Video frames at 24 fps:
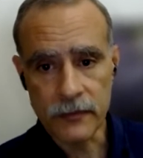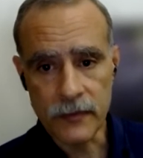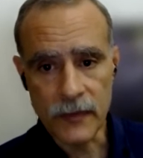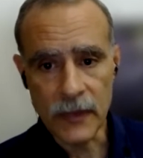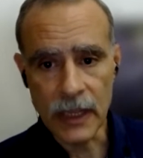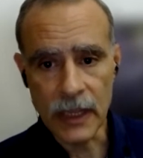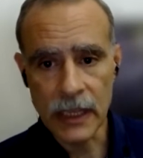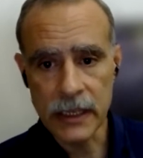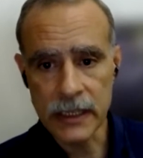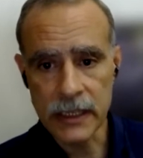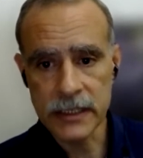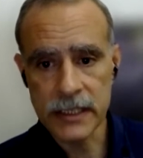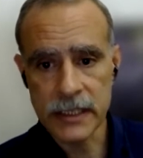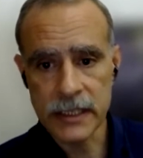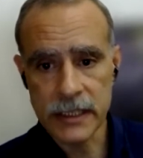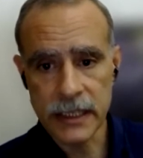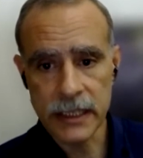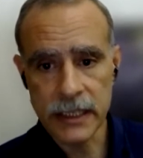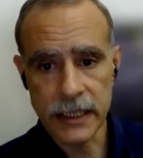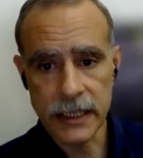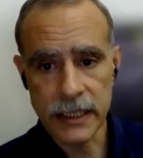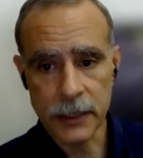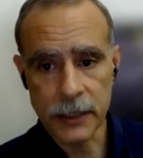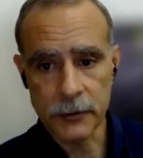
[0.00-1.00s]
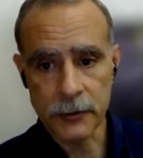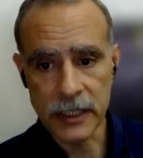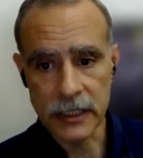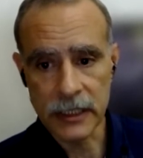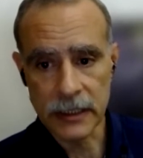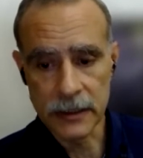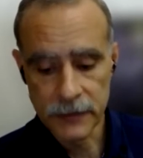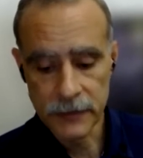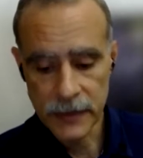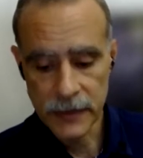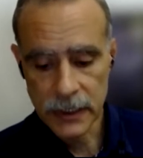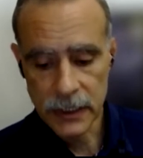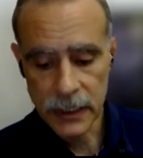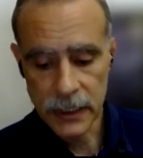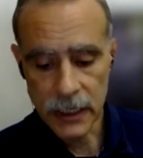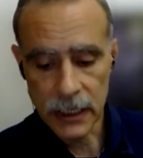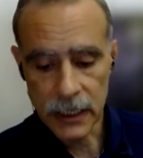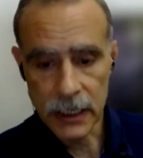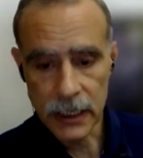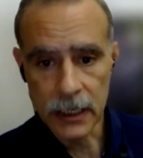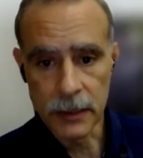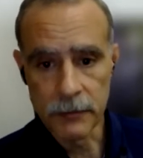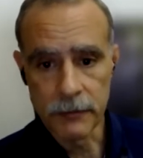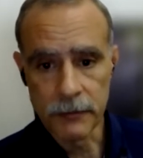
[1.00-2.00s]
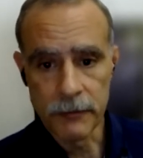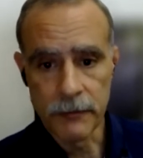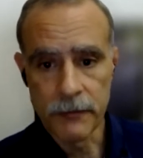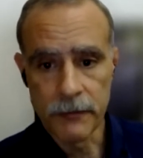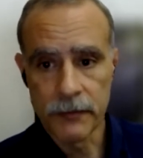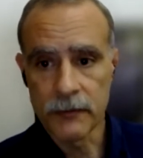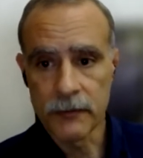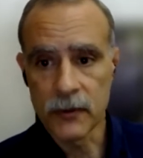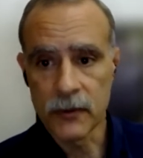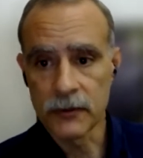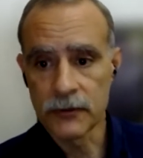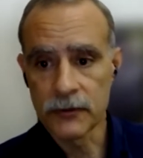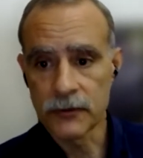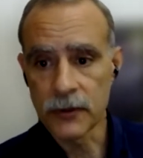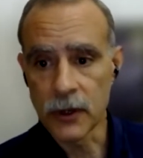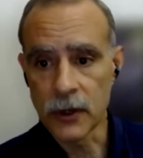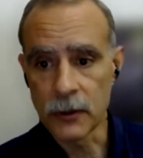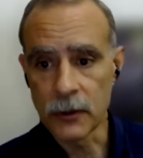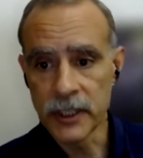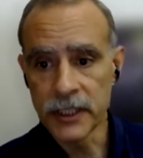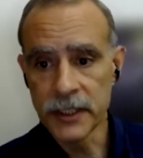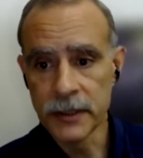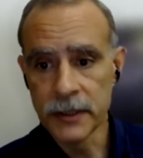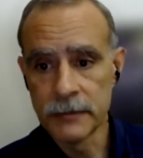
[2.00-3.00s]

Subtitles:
Instead, I will move forward